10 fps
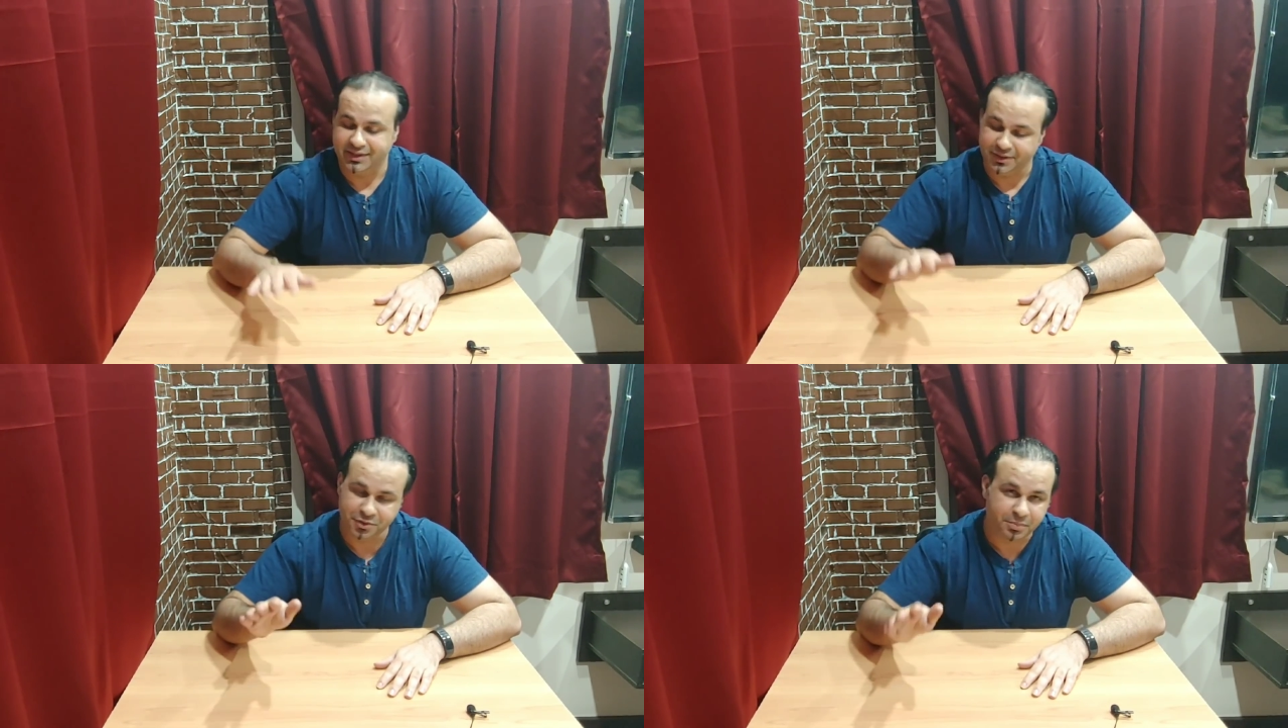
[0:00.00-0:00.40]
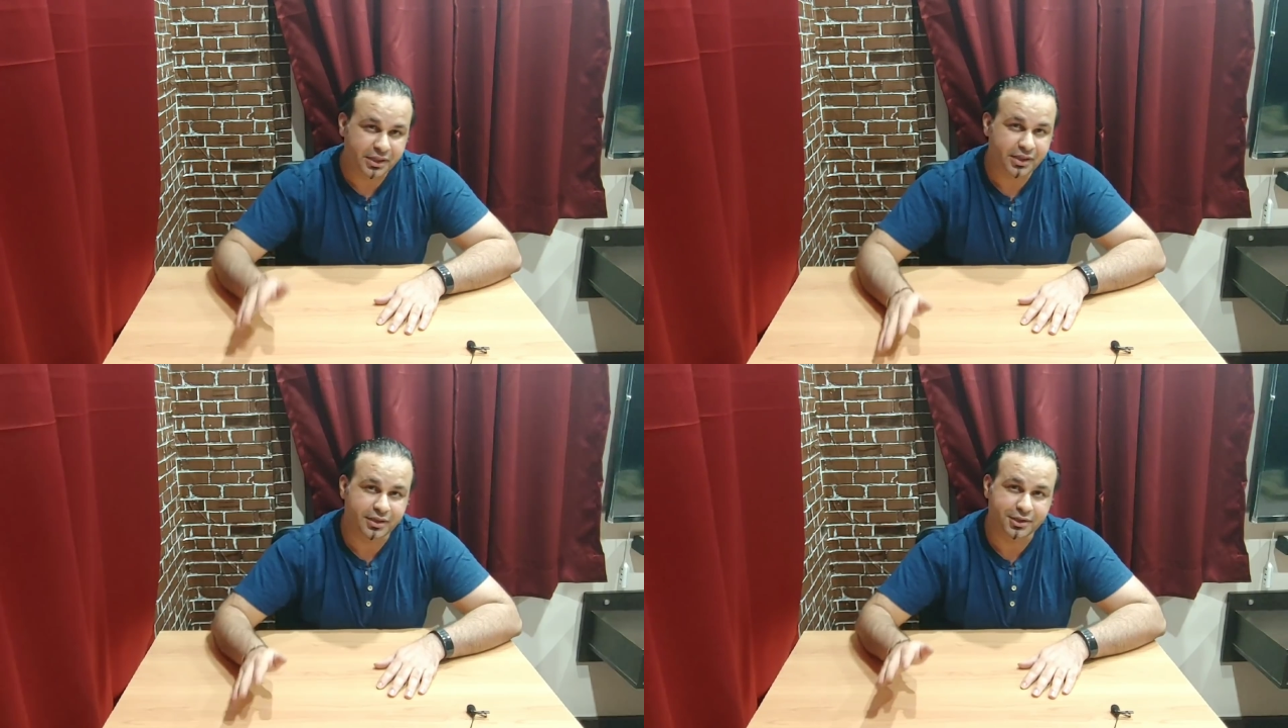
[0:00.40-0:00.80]
You
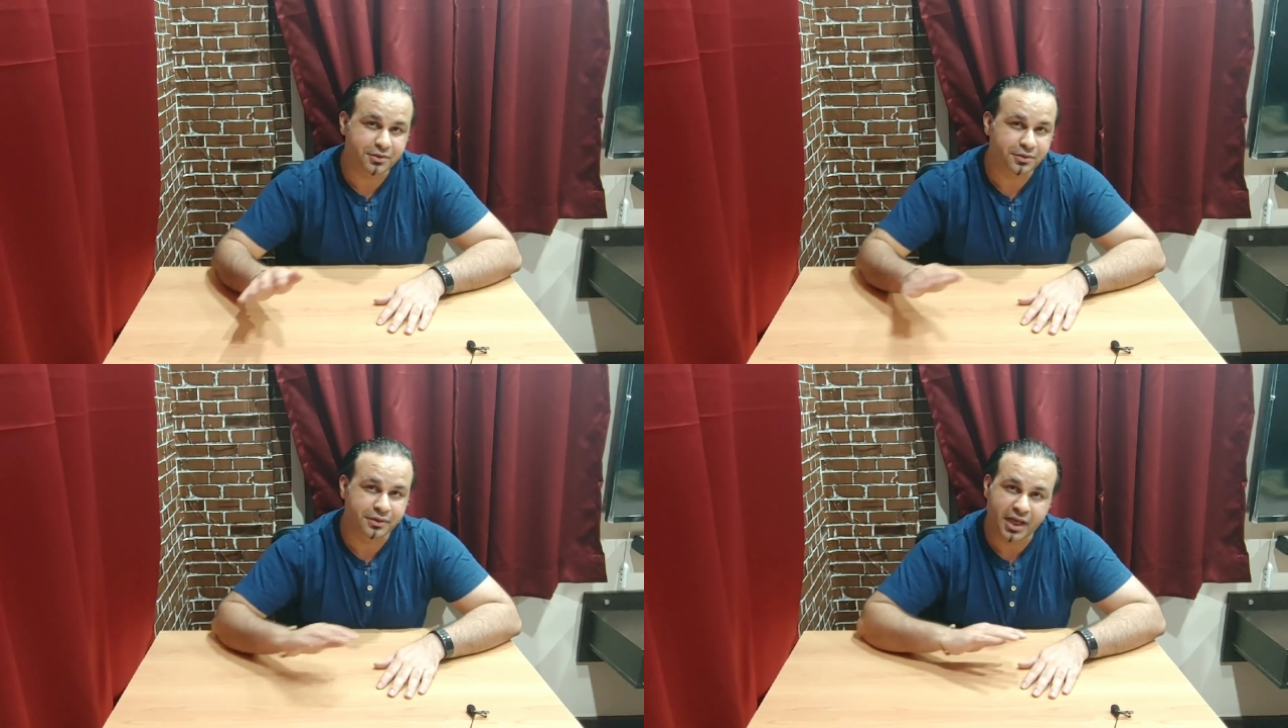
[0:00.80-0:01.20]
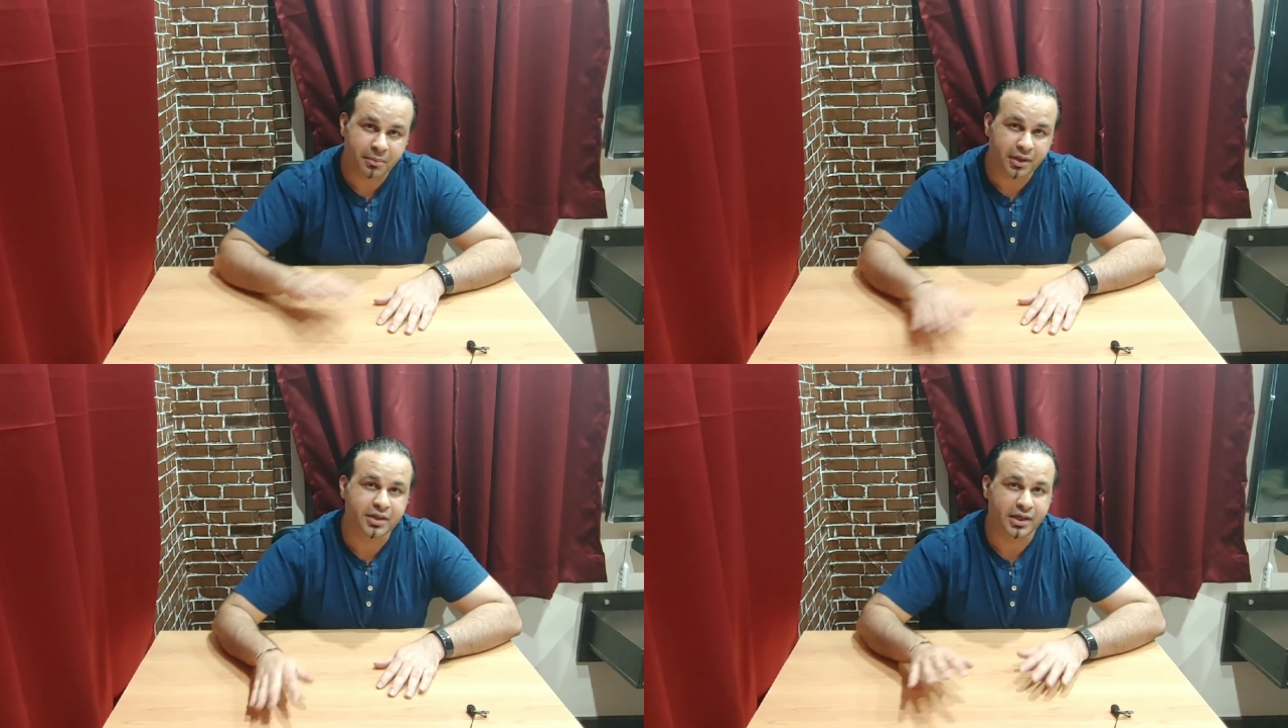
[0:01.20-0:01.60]
name
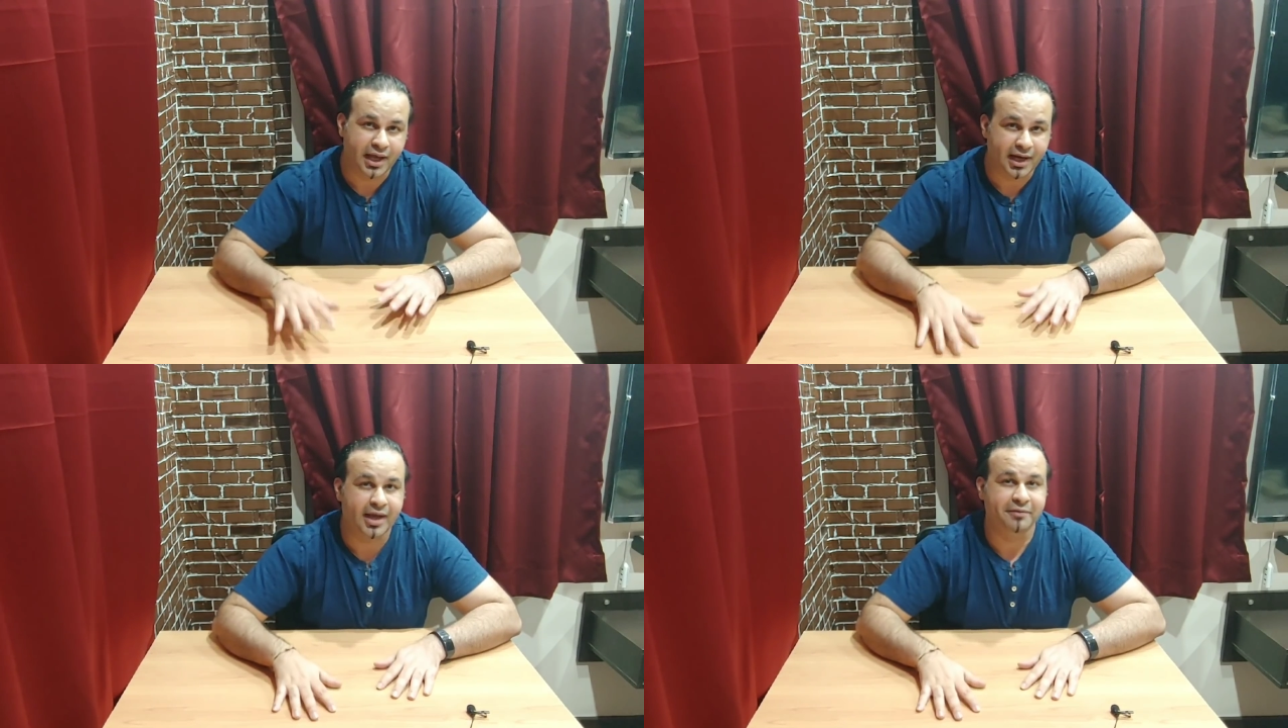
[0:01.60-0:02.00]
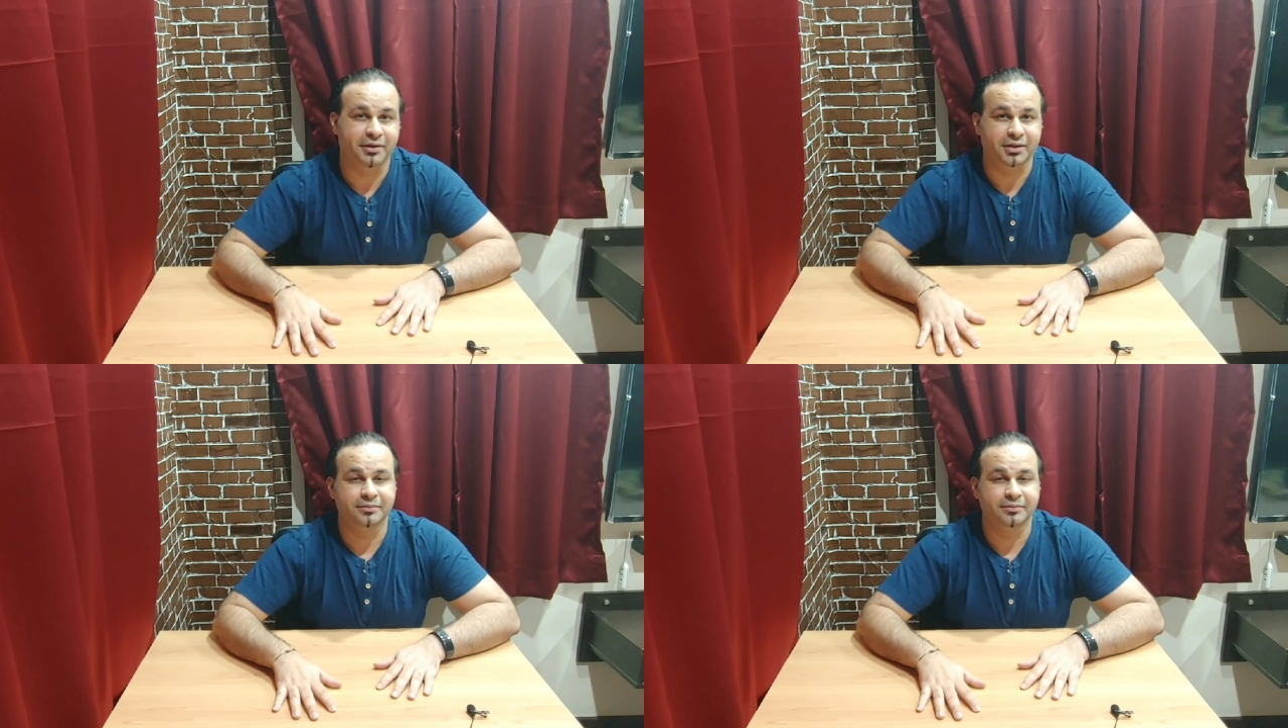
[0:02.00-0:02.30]
it and I'll have it.